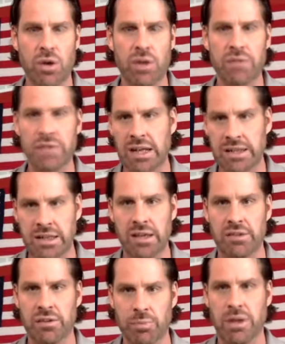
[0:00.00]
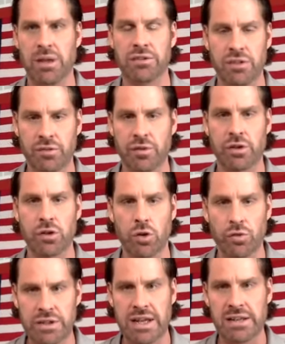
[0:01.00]
have not tested positive for
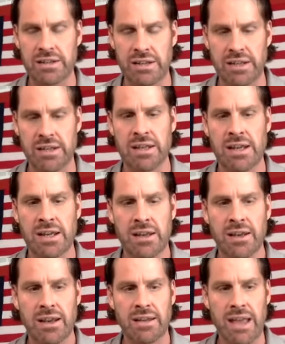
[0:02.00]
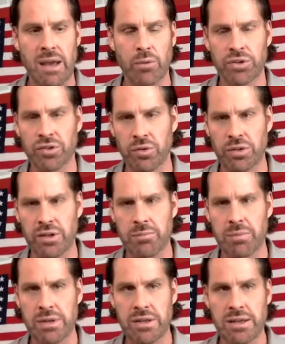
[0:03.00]
COVID-19, and that will certainly
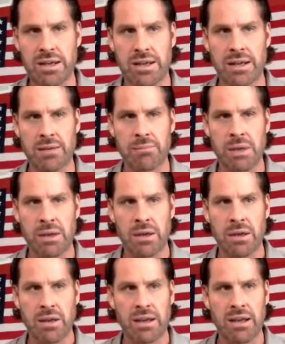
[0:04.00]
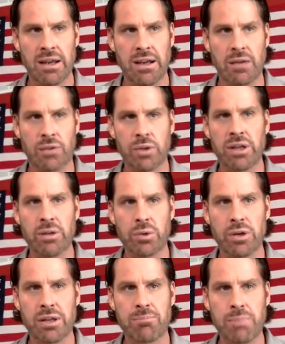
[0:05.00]
be. A really,
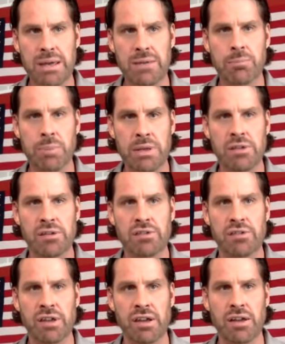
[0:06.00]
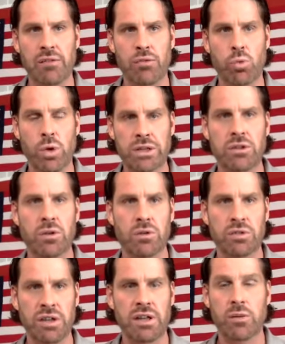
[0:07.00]
really big piece of what
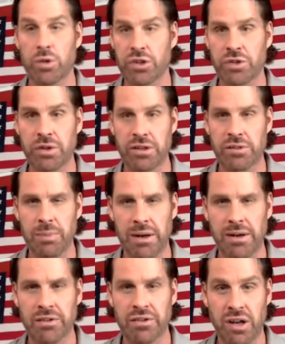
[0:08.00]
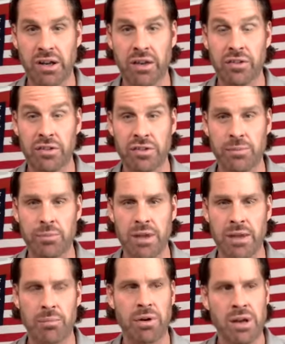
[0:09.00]
goes on and what transpires in August and
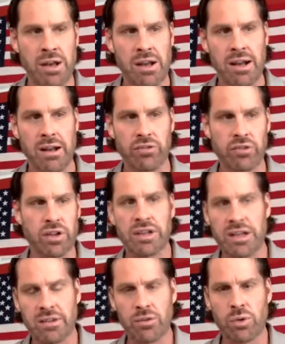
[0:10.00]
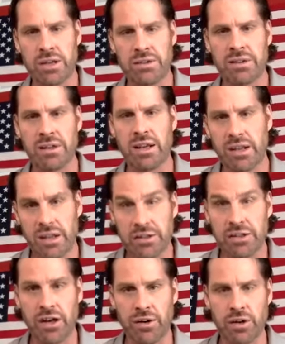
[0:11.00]
September. I was looking at the rate today in
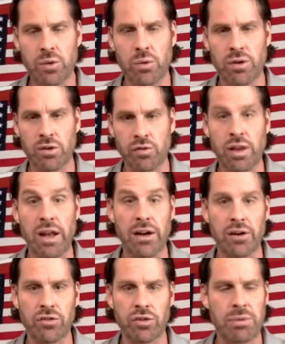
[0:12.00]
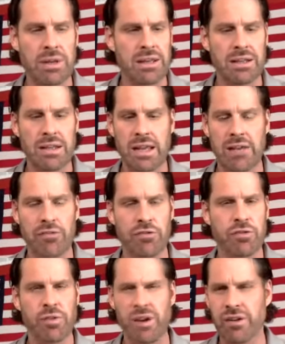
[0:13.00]
Ontario where the Flyers will be, and they have
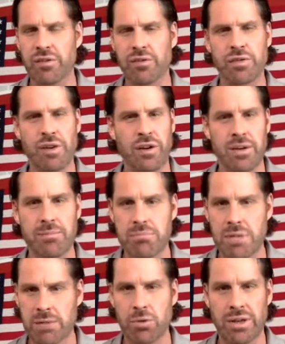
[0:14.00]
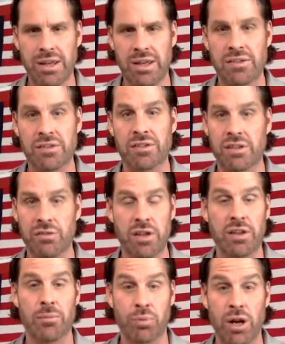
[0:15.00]
very, very minimal cases, even in
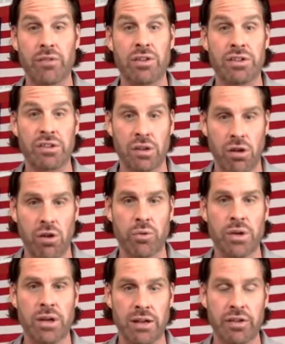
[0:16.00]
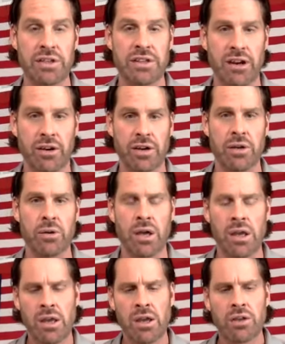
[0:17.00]
the province alone of Ontario.
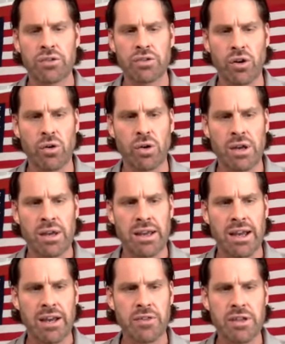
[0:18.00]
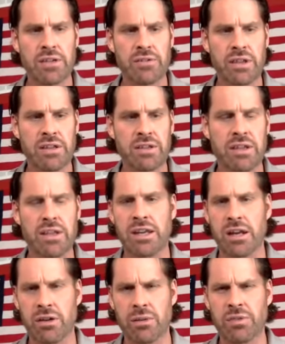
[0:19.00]
So I think if they take
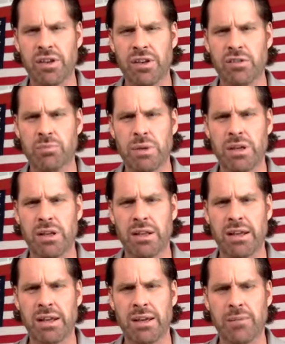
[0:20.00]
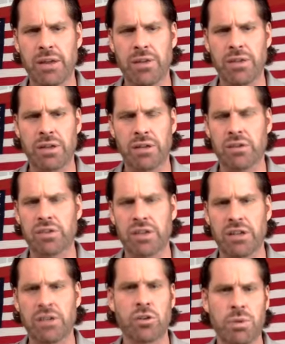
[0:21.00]
care of themselves, Bill, I think it looks like
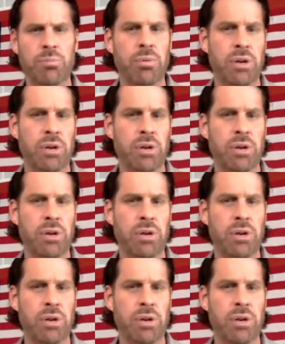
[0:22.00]
it could be